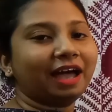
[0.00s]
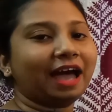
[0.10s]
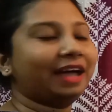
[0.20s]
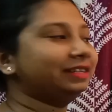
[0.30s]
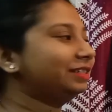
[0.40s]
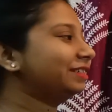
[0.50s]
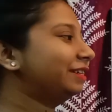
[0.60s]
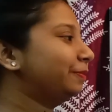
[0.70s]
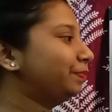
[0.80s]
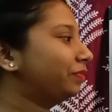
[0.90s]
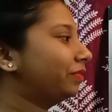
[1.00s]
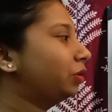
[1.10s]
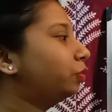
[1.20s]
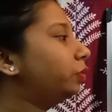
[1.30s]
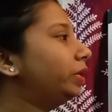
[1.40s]
and
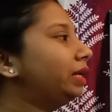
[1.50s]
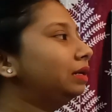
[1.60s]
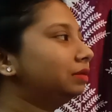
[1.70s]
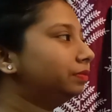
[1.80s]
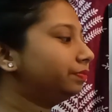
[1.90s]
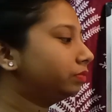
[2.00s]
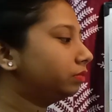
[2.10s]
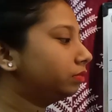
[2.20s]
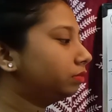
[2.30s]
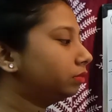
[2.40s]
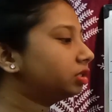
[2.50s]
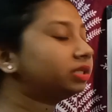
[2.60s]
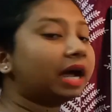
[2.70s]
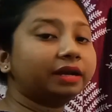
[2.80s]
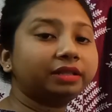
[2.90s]
we will
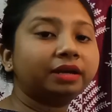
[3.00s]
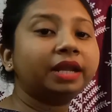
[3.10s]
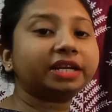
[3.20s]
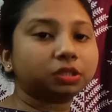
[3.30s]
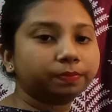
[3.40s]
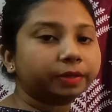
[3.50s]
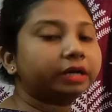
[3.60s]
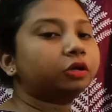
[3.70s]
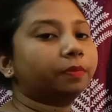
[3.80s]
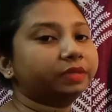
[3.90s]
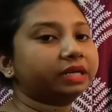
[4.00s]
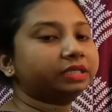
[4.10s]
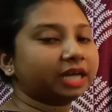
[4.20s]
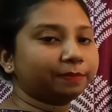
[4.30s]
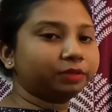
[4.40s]
study the next part of
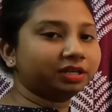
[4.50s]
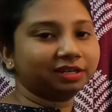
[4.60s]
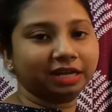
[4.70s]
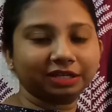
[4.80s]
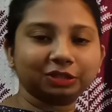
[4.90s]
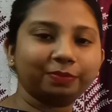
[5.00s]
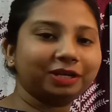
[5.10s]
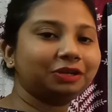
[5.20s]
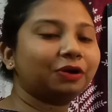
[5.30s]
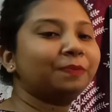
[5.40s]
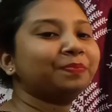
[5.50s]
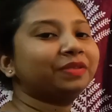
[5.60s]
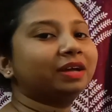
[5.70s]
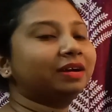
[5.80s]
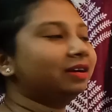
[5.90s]
that chapter in next video,
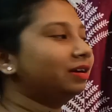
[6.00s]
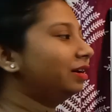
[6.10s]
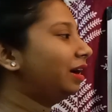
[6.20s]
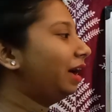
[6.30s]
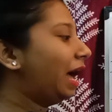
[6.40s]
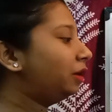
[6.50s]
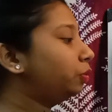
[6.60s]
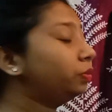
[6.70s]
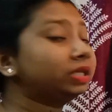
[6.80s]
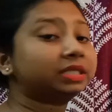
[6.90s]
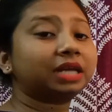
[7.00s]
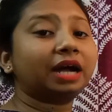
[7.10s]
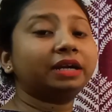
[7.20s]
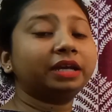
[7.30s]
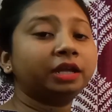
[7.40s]
and we will
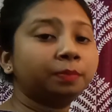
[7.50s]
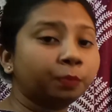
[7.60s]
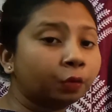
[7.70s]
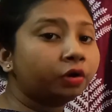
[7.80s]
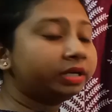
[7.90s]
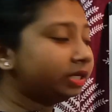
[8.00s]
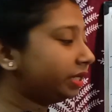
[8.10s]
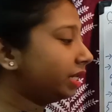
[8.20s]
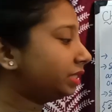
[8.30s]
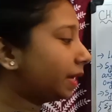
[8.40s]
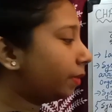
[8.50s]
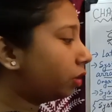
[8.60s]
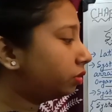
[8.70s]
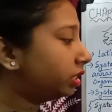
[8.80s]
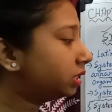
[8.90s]
study in more details
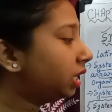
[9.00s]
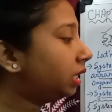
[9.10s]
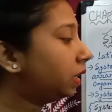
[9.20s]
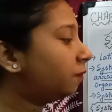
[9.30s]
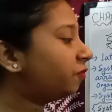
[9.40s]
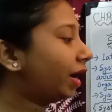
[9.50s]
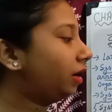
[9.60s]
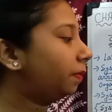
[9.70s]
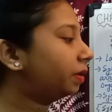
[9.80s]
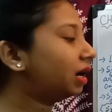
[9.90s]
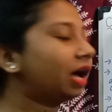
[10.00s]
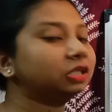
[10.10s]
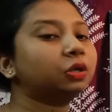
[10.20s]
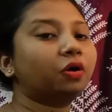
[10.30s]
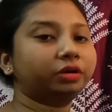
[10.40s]
about this kingdom, phylum,
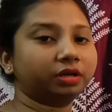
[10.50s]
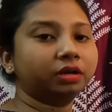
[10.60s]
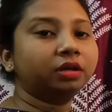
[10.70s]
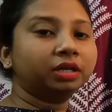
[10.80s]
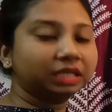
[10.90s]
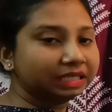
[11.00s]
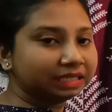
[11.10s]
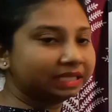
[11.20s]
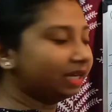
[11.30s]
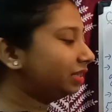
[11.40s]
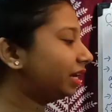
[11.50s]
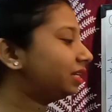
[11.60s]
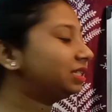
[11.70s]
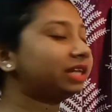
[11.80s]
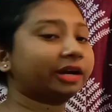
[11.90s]
class, order, this thing that
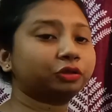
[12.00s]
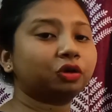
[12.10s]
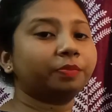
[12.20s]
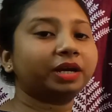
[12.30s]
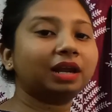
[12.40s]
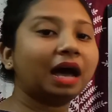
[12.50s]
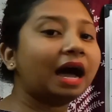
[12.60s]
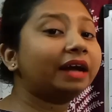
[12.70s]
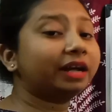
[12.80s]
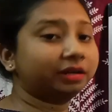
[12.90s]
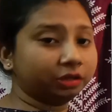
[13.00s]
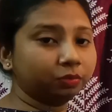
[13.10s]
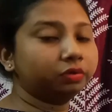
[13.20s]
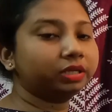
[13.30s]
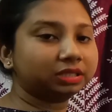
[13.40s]
is taxonomical hierarchy.
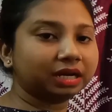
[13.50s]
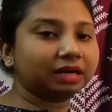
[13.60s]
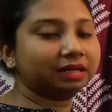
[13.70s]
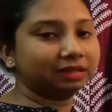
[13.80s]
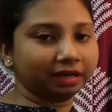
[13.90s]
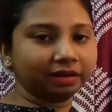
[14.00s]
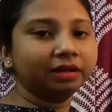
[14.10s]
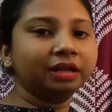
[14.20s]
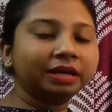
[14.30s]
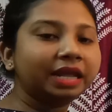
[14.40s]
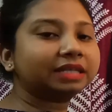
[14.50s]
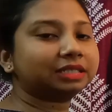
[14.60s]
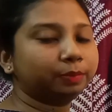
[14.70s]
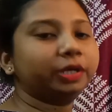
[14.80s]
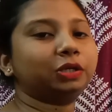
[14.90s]
We will study in the
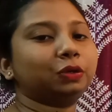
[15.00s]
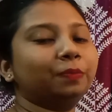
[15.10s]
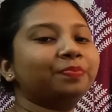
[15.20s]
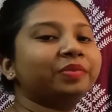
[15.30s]
next video.